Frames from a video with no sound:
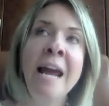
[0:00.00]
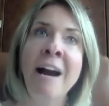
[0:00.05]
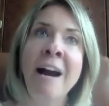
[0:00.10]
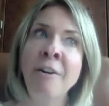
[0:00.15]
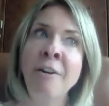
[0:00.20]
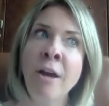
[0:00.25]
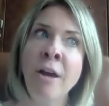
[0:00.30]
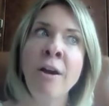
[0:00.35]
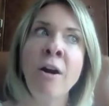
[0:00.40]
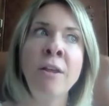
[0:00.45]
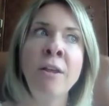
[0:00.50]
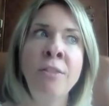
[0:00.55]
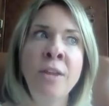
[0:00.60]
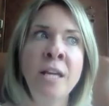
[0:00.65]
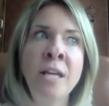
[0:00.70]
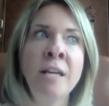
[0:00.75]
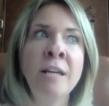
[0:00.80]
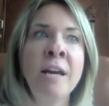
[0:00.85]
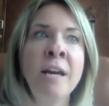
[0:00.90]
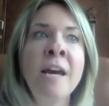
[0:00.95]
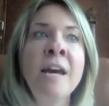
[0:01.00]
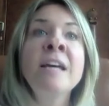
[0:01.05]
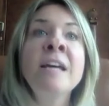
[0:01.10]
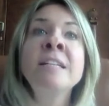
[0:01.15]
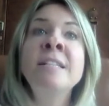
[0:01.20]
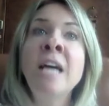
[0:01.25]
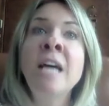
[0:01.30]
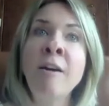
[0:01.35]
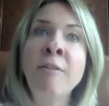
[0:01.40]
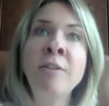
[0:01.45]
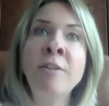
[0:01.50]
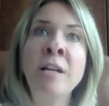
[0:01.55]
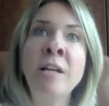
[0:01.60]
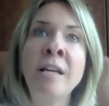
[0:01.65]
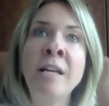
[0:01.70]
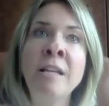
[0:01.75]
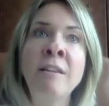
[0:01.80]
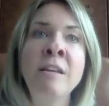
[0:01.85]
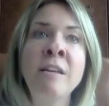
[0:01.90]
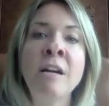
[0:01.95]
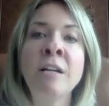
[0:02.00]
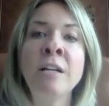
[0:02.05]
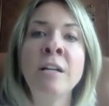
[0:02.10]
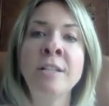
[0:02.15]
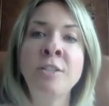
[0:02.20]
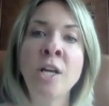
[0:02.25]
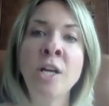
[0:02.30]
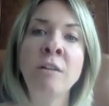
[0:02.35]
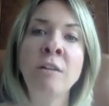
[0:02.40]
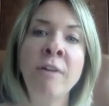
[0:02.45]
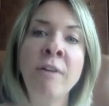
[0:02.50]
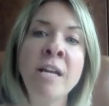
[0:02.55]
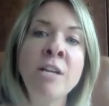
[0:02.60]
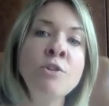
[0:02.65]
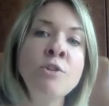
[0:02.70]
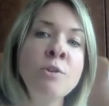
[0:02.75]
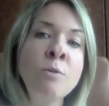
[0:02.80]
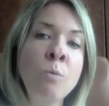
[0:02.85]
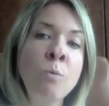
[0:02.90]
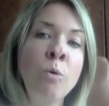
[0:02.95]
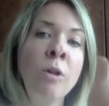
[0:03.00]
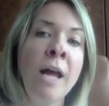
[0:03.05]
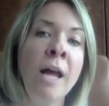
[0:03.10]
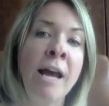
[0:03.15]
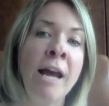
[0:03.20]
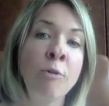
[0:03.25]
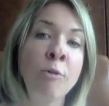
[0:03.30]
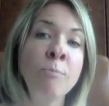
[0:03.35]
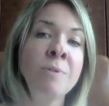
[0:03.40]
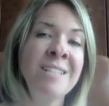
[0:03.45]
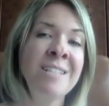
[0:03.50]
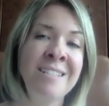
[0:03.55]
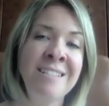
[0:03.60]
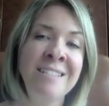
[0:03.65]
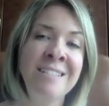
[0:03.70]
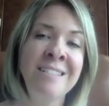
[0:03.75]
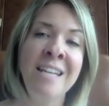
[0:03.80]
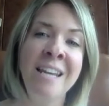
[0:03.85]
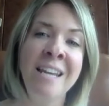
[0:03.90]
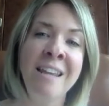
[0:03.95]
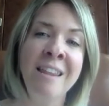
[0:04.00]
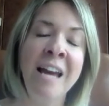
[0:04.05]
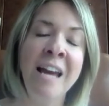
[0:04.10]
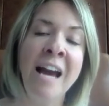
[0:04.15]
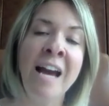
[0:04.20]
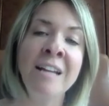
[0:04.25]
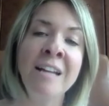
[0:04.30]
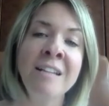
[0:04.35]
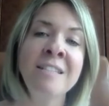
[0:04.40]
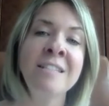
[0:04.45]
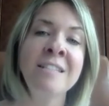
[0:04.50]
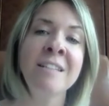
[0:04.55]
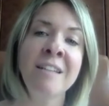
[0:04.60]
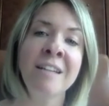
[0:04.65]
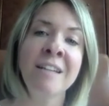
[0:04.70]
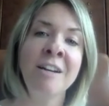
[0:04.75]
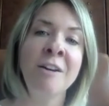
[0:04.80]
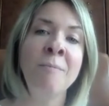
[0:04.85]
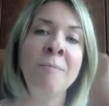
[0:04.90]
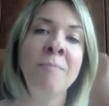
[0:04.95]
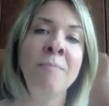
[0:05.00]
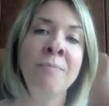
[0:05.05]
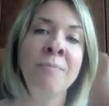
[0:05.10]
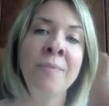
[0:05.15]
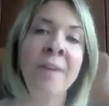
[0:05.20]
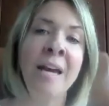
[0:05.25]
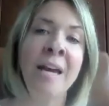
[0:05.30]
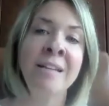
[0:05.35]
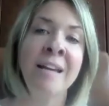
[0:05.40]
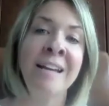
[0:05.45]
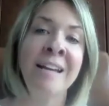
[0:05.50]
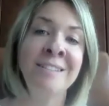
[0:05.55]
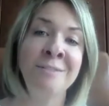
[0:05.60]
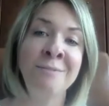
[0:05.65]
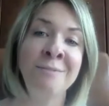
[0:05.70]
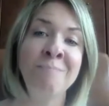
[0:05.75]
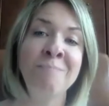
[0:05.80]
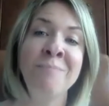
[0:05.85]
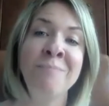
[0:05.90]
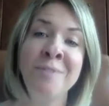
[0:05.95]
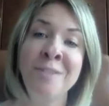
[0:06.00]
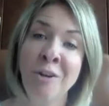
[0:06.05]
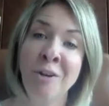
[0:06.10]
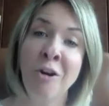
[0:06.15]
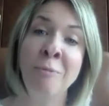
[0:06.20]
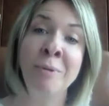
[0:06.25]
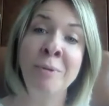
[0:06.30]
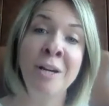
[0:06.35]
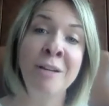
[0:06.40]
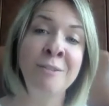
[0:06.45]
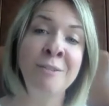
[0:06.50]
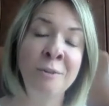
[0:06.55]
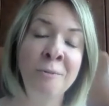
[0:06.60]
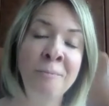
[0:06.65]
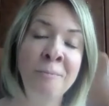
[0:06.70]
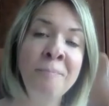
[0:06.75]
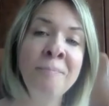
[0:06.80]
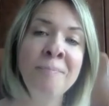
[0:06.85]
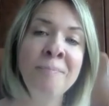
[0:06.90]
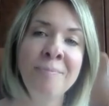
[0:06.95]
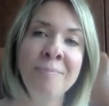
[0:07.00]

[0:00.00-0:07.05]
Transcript: And I, I think definitely the younger generation will help to steer that um, as, as time goes on.